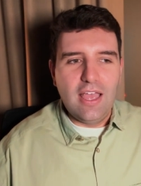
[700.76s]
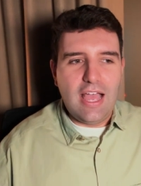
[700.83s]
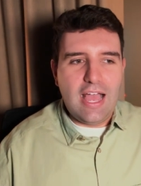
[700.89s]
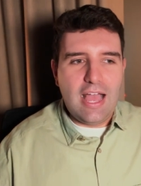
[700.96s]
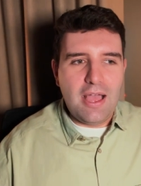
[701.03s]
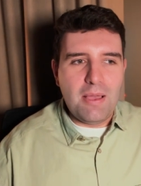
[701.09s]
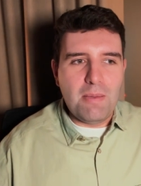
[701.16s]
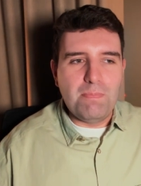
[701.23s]

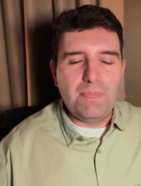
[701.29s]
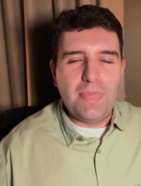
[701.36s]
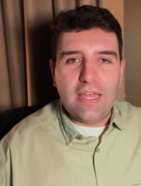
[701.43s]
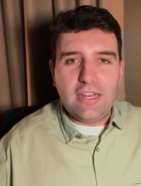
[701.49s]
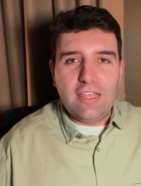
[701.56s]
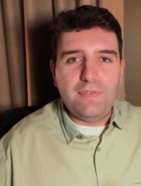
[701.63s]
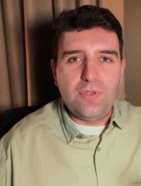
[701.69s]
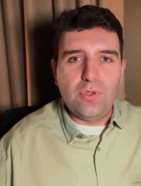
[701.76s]
Um,
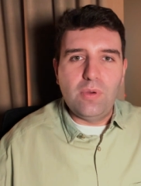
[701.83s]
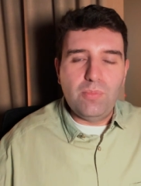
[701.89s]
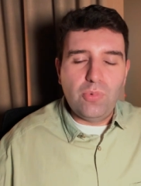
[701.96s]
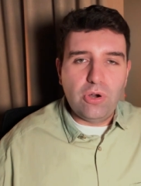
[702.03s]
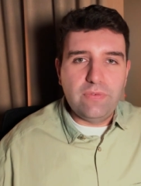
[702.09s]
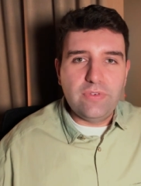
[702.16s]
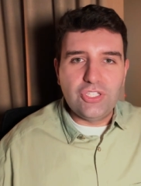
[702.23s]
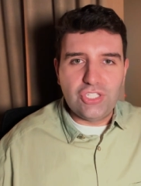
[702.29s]
but if you're
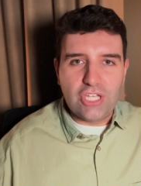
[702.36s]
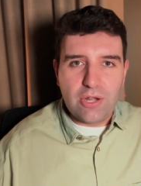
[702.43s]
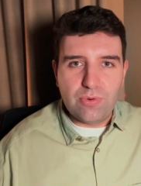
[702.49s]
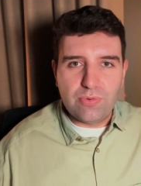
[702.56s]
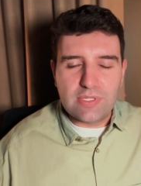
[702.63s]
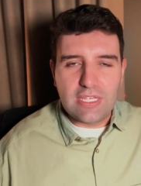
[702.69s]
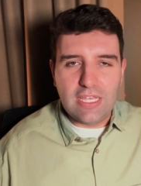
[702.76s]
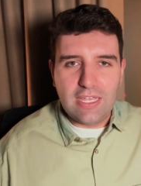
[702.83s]
more of a
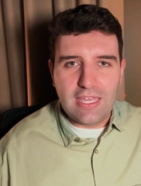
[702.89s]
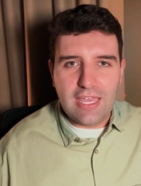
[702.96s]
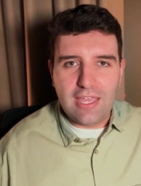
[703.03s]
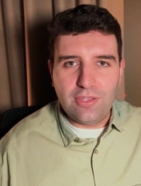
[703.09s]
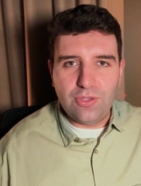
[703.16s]
general skincare